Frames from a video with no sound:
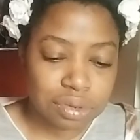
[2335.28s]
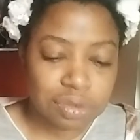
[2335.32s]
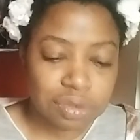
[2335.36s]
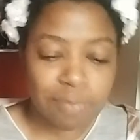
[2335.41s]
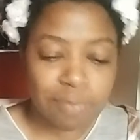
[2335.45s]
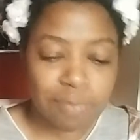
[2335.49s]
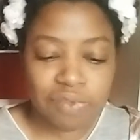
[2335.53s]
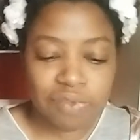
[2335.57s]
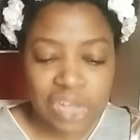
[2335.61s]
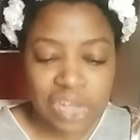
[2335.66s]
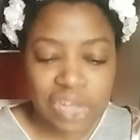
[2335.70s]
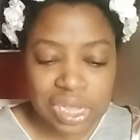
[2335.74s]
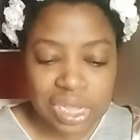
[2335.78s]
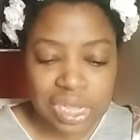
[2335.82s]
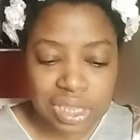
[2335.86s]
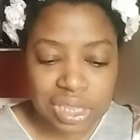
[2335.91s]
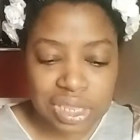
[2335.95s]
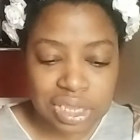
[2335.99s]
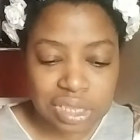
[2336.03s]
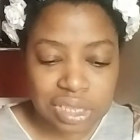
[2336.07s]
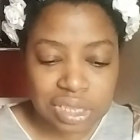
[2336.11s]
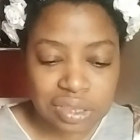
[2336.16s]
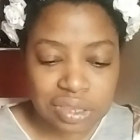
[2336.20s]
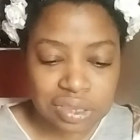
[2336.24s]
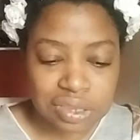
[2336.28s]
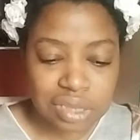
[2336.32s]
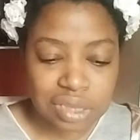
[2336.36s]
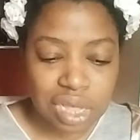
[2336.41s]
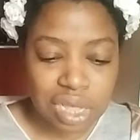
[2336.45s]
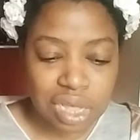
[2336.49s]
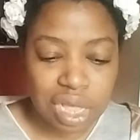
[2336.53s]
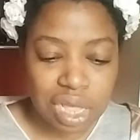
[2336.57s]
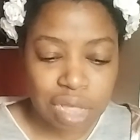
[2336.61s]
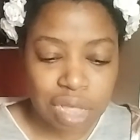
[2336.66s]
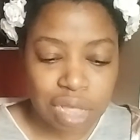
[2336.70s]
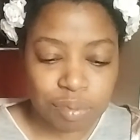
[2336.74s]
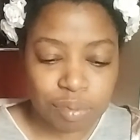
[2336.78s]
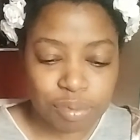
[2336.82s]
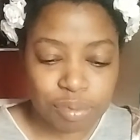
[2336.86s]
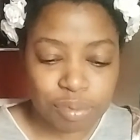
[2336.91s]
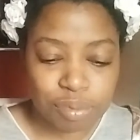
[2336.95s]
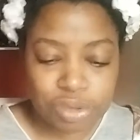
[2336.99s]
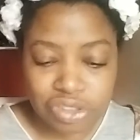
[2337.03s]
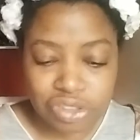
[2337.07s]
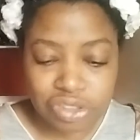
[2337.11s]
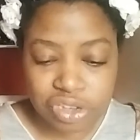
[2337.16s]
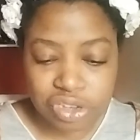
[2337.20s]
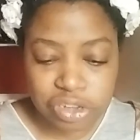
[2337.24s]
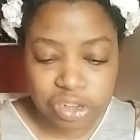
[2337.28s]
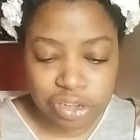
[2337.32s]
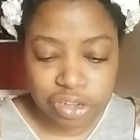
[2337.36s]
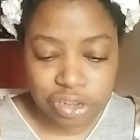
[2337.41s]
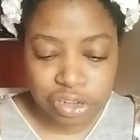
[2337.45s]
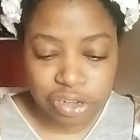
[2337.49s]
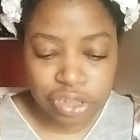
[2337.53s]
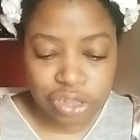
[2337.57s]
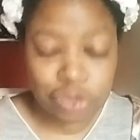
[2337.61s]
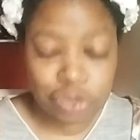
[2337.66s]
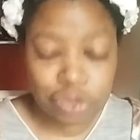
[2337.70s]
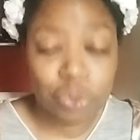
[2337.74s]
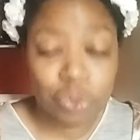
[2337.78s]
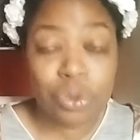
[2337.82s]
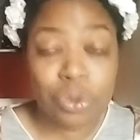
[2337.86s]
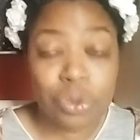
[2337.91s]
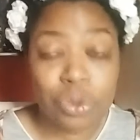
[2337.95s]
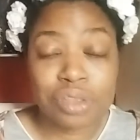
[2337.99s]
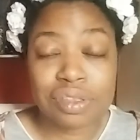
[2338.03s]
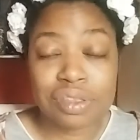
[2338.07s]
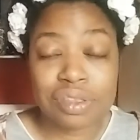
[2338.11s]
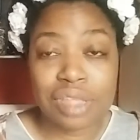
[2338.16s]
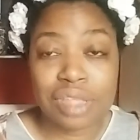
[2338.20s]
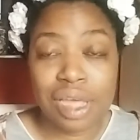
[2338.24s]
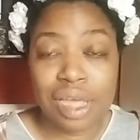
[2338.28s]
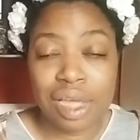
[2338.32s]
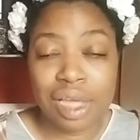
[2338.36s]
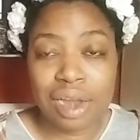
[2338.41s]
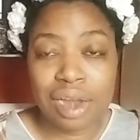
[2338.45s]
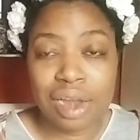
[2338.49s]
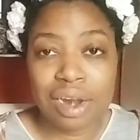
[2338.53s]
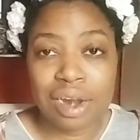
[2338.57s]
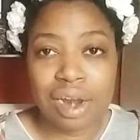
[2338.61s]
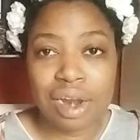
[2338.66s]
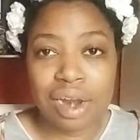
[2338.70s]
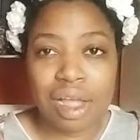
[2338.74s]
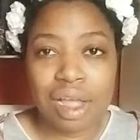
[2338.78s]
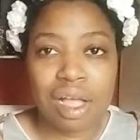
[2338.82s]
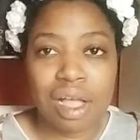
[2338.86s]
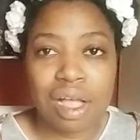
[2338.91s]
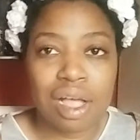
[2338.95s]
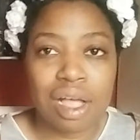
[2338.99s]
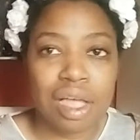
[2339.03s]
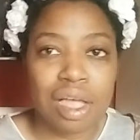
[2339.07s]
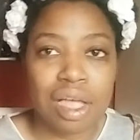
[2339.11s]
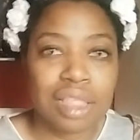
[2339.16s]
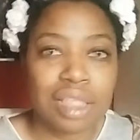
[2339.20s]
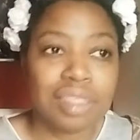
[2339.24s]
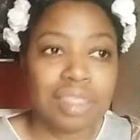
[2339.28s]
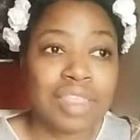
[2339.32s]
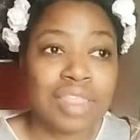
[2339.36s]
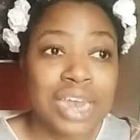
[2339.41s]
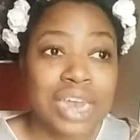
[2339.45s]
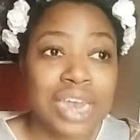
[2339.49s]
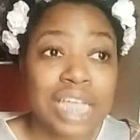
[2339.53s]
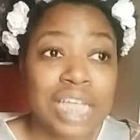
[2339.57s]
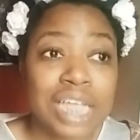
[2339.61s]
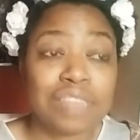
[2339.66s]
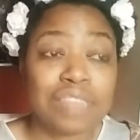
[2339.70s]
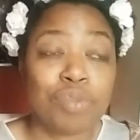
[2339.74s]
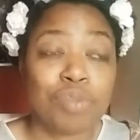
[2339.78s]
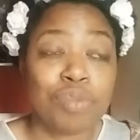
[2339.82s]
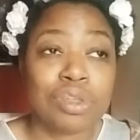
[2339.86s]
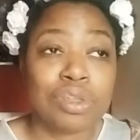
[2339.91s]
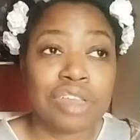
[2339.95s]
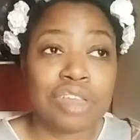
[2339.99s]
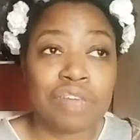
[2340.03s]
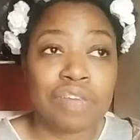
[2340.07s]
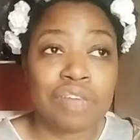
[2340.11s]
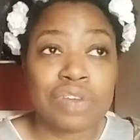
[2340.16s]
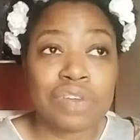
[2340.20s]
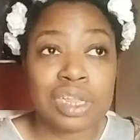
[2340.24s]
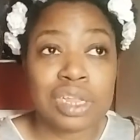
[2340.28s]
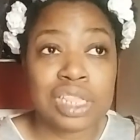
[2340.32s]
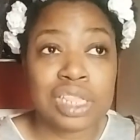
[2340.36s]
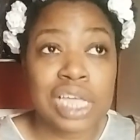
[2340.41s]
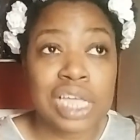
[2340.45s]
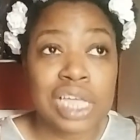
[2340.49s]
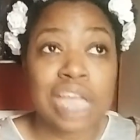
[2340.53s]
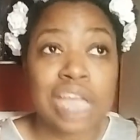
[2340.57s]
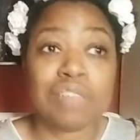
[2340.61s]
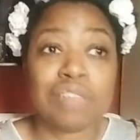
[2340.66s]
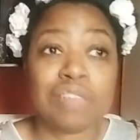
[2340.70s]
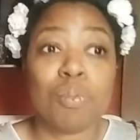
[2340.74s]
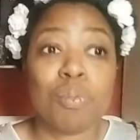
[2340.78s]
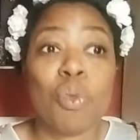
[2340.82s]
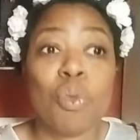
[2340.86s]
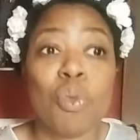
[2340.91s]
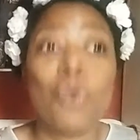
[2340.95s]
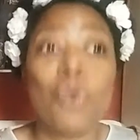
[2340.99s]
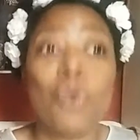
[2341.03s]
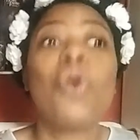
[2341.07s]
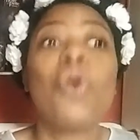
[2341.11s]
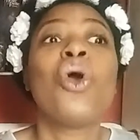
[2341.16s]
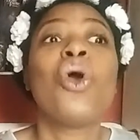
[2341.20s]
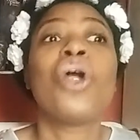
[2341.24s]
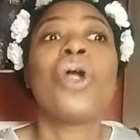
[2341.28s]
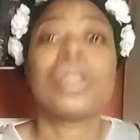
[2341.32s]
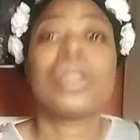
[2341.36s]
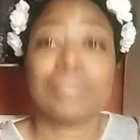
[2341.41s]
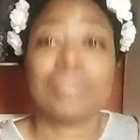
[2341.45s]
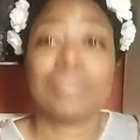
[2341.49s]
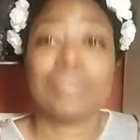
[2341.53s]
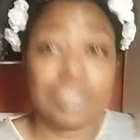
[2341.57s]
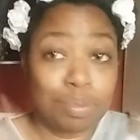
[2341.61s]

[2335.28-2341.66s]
some violence, particularly towards the end. And the next book definitely has more.